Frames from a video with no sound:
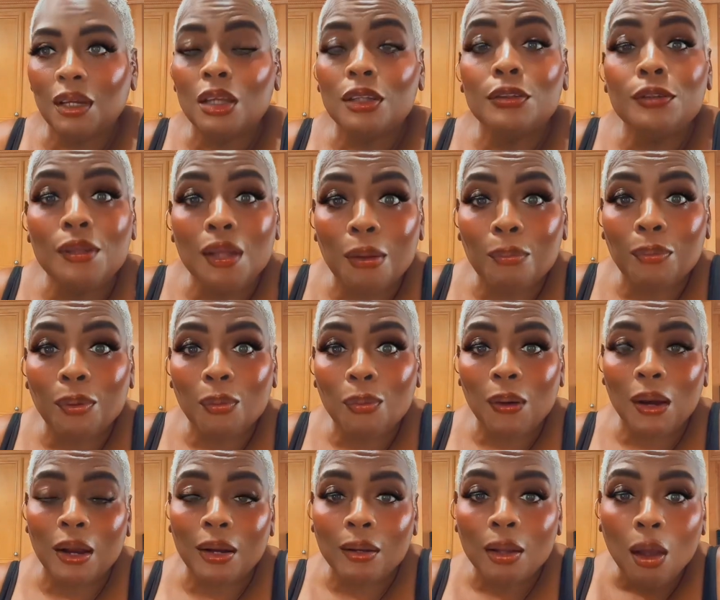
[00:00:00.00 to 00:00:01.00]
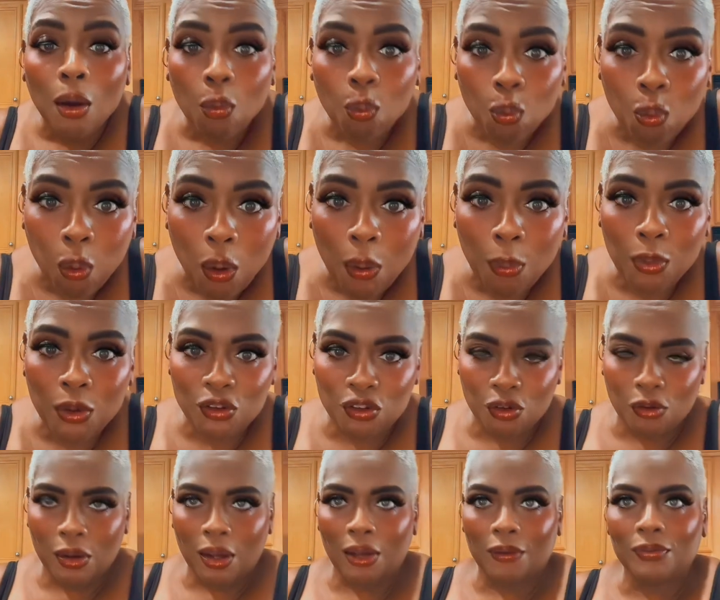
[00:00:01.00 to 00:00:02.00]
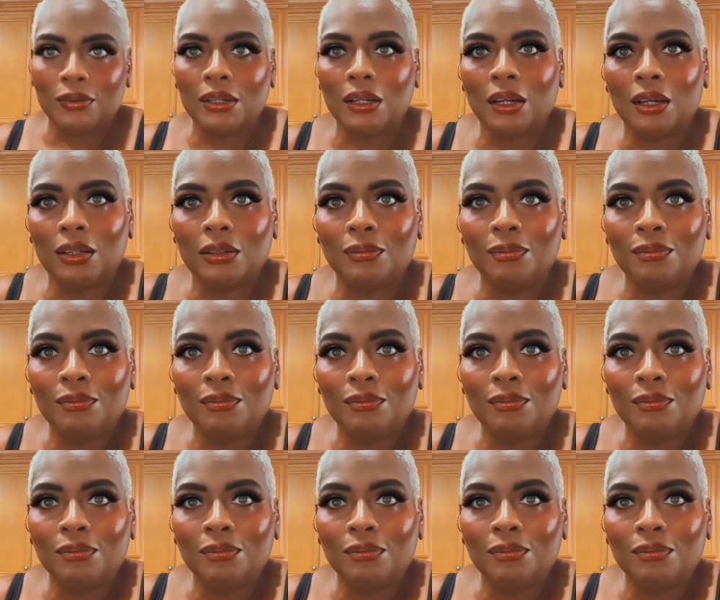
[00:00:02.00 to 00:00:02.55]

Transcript: Number one, what would you have done?